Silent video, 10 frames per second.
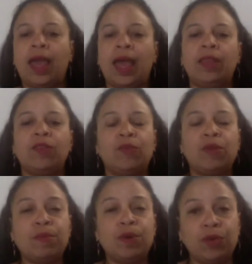and
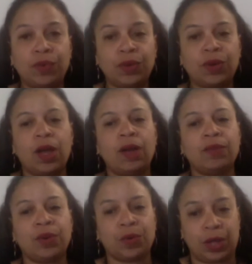remover
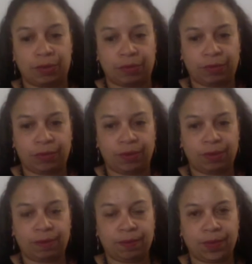of grief.
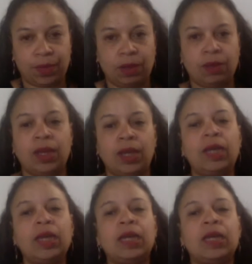
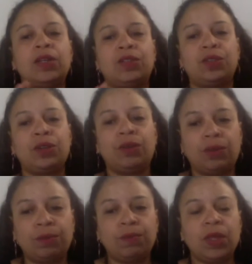Okay, so